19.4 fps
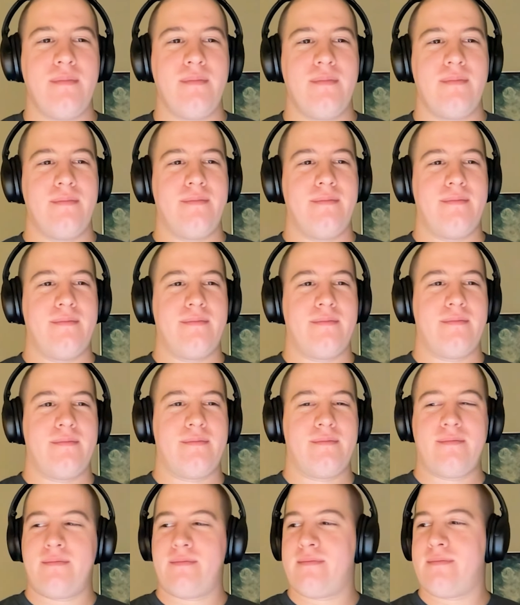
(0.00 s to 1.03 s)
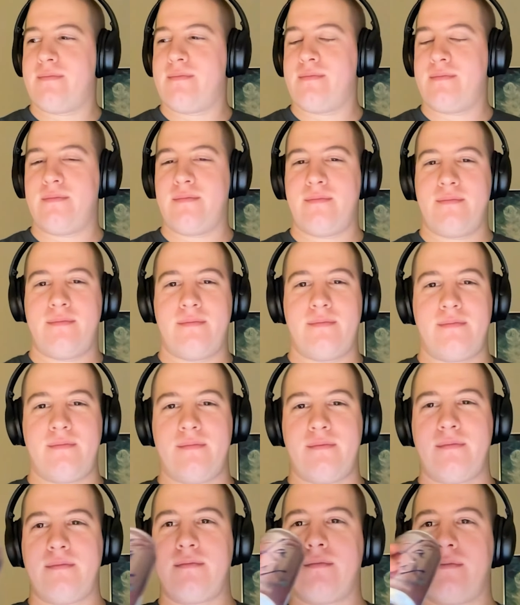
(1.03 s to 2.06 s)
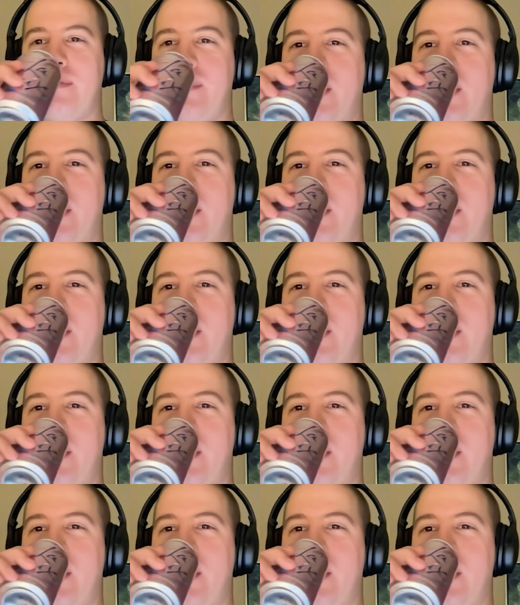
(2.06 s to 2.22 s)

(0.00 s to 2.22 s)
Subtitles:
No words are spoken by the person on screen.